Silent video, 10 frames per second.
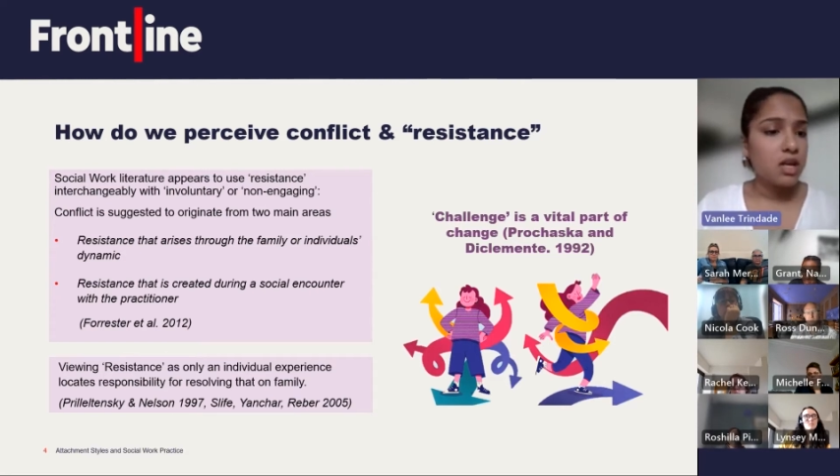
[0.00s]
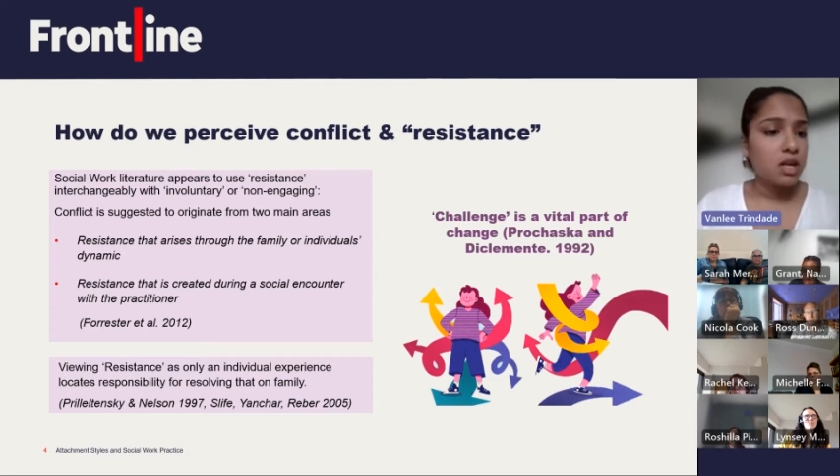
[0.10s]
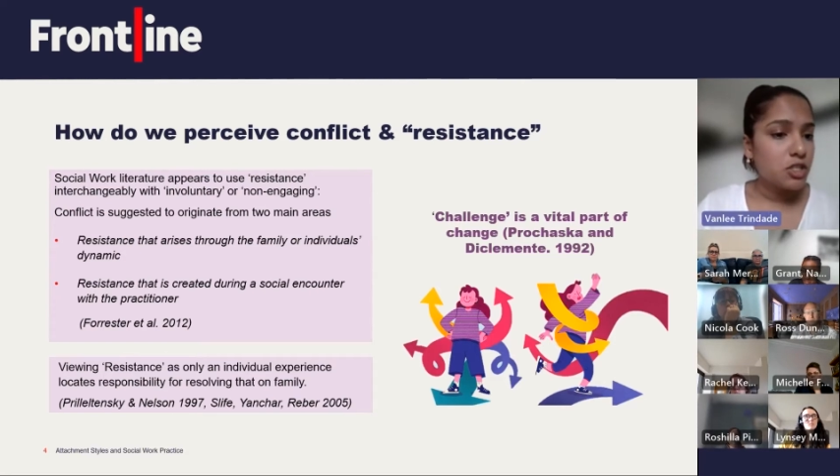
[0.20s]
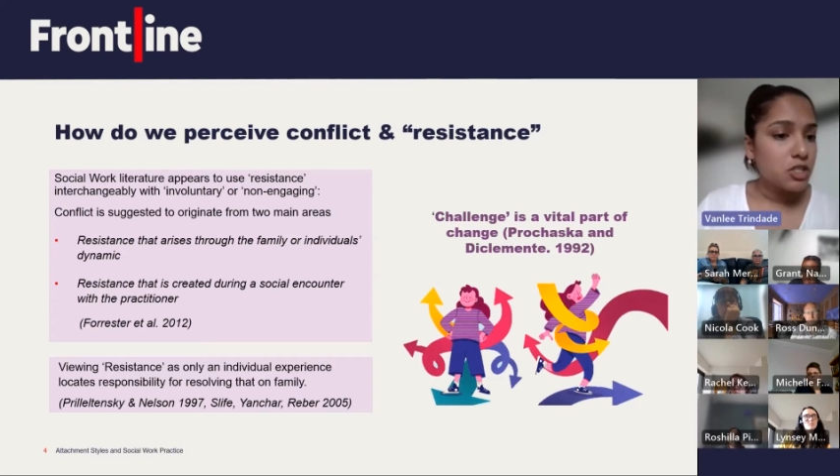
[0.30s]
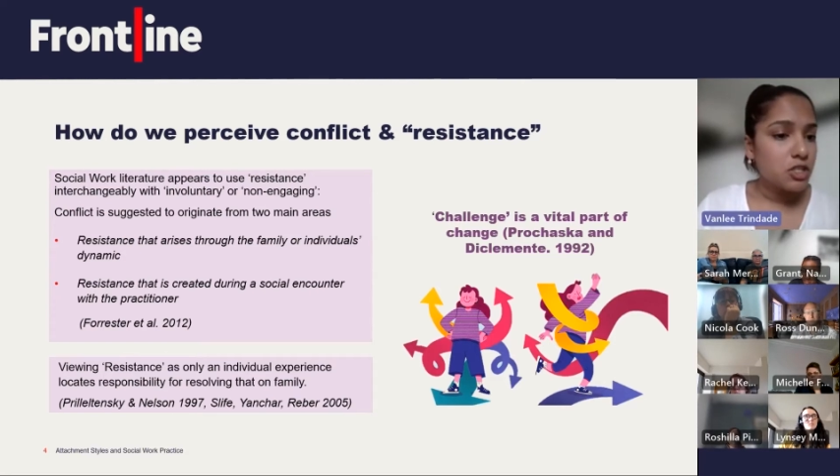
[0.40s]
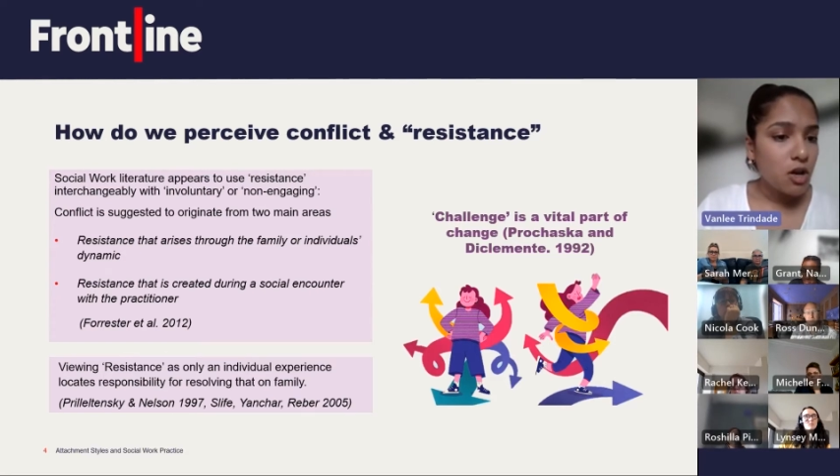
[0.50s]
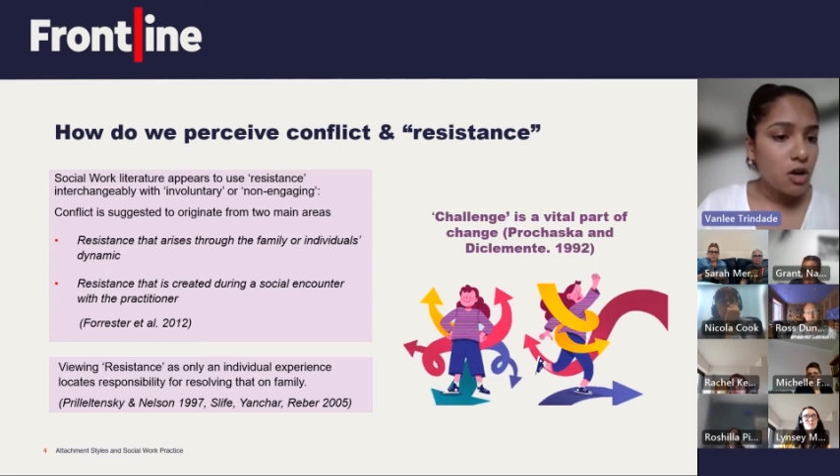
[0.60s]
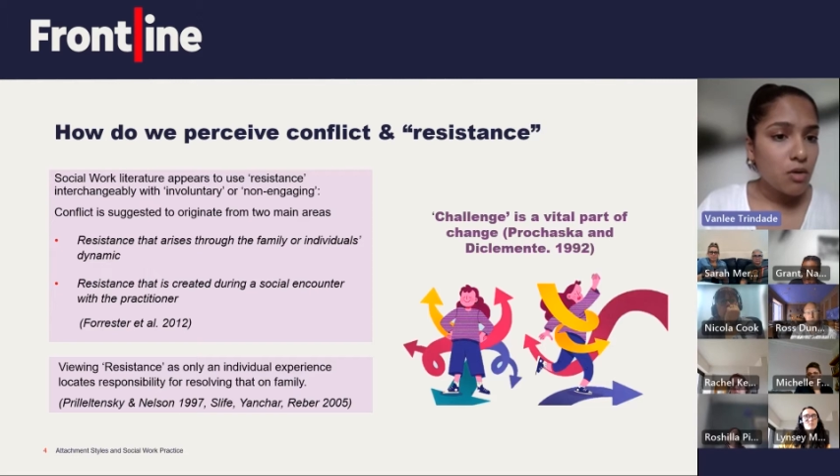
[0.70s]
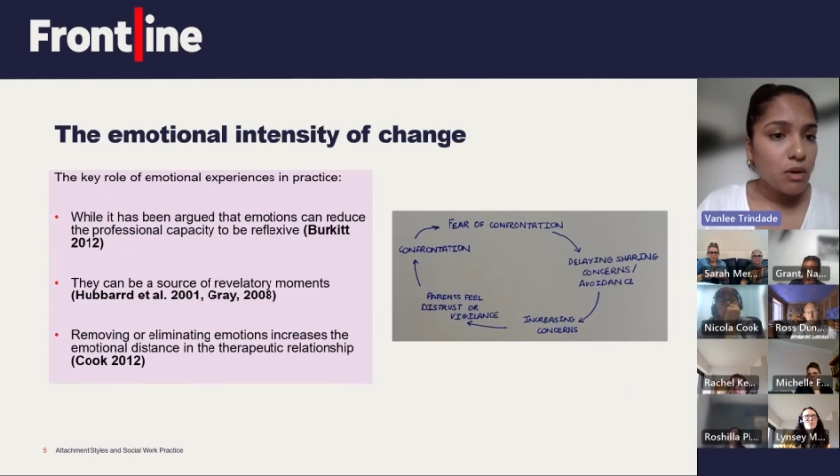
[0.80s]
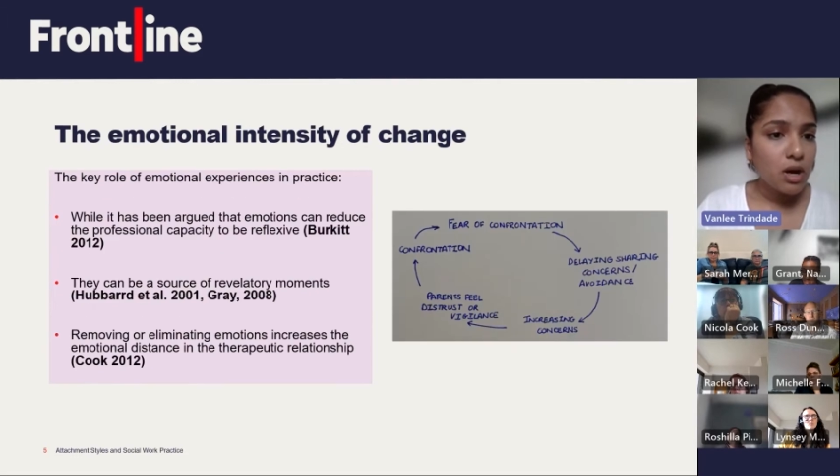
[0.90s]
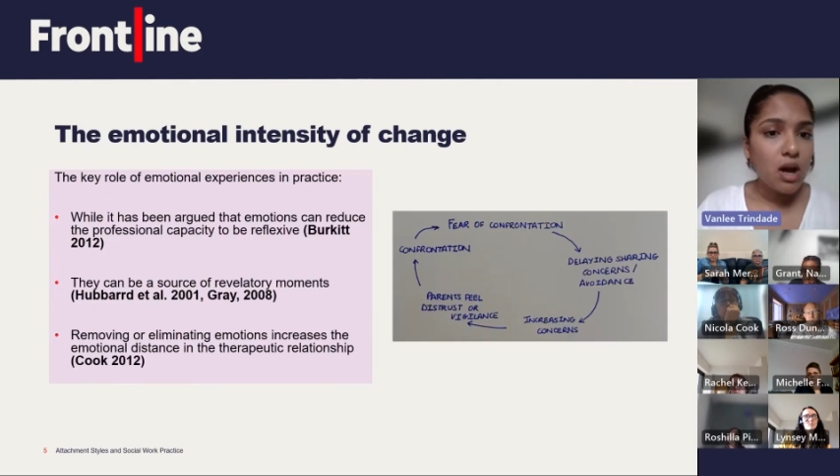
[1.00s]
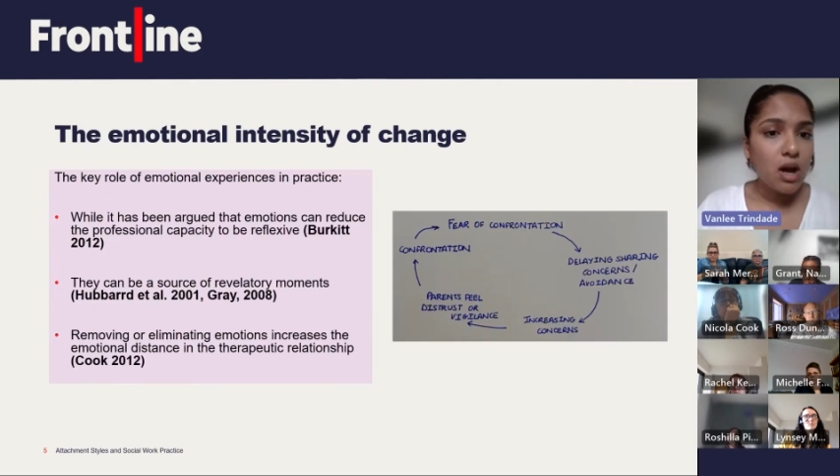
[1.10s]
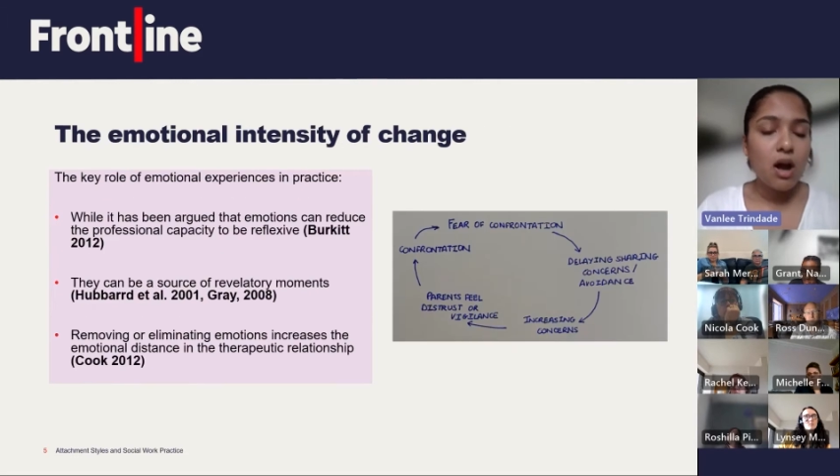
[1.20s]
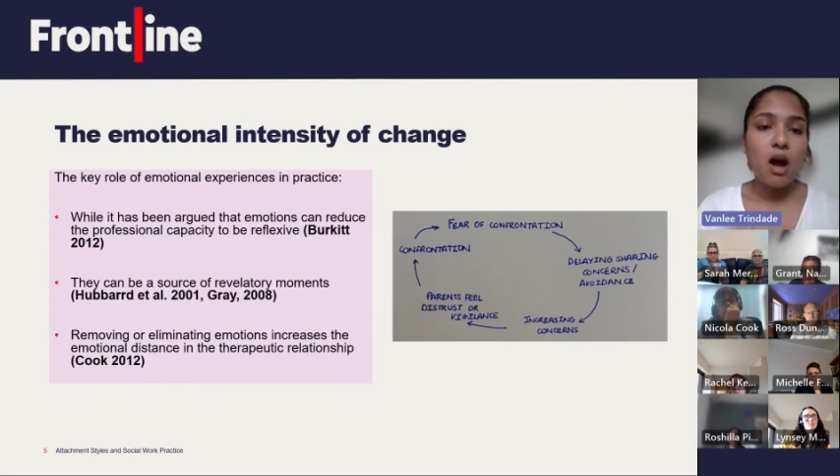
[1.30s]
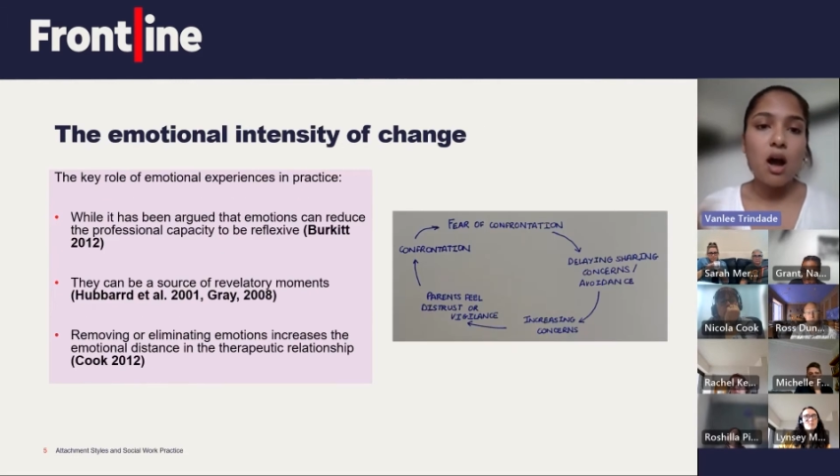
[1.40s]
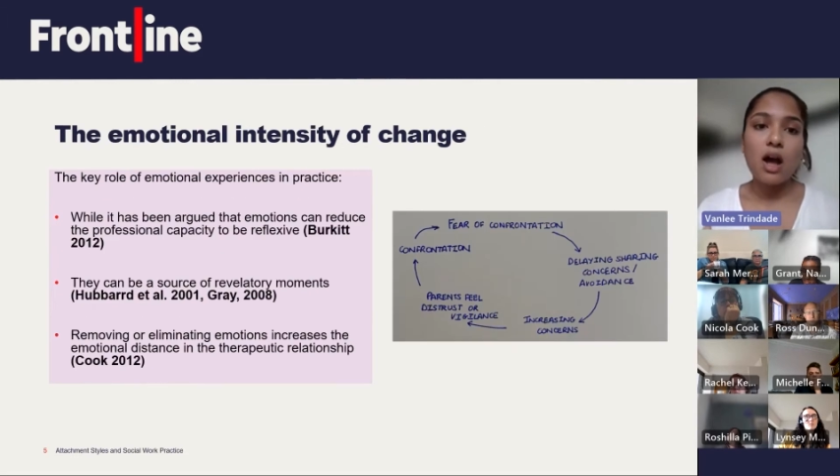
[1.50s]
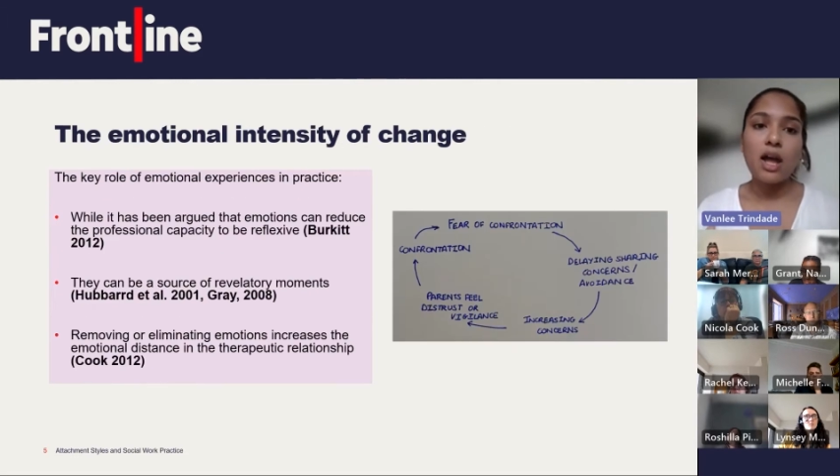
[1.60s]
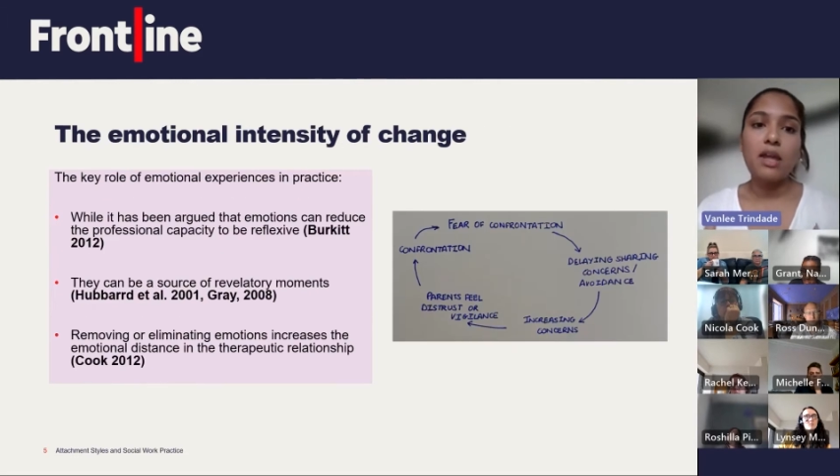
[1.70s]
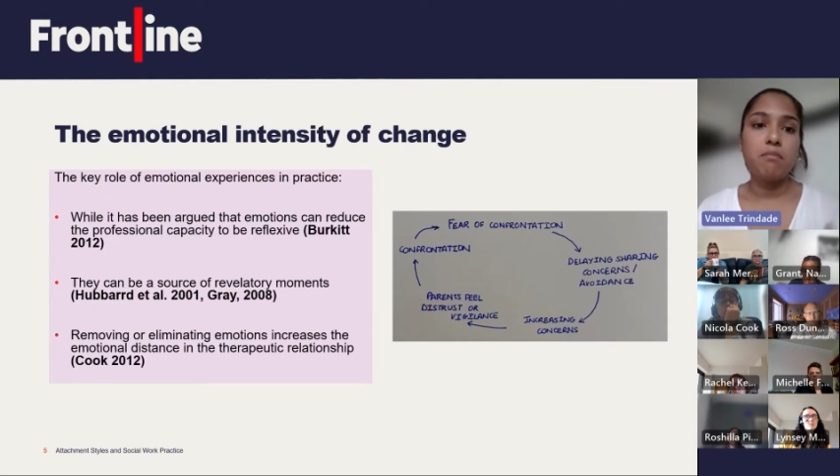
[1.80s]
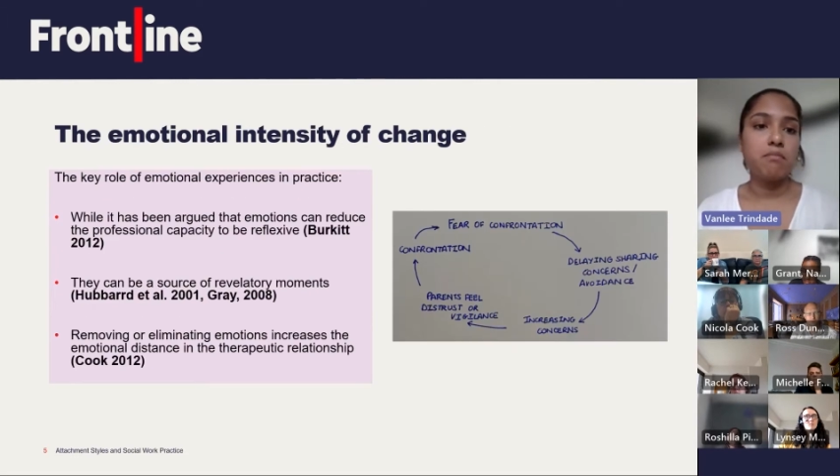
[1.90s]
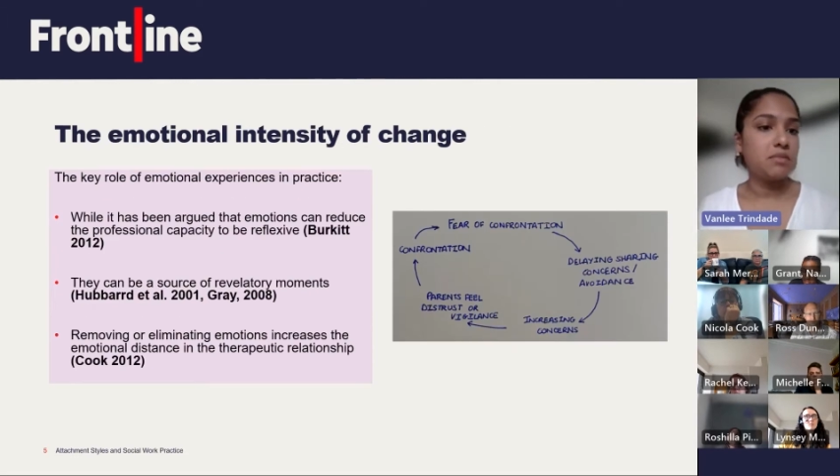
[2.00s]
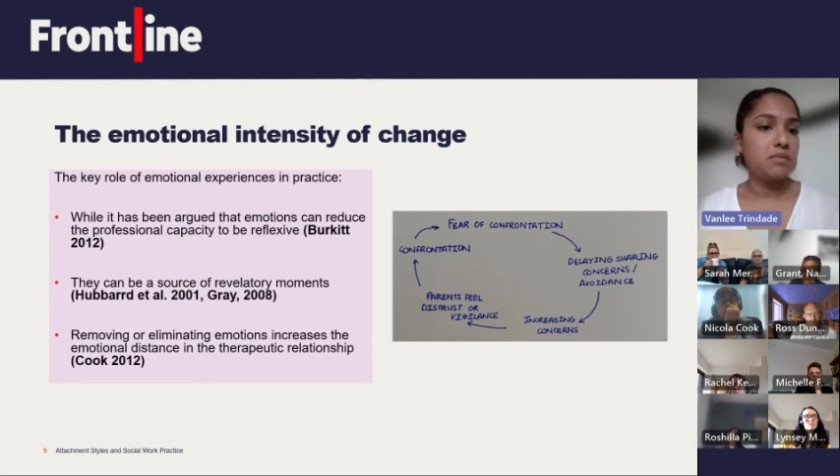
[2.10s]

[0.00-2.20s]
And so I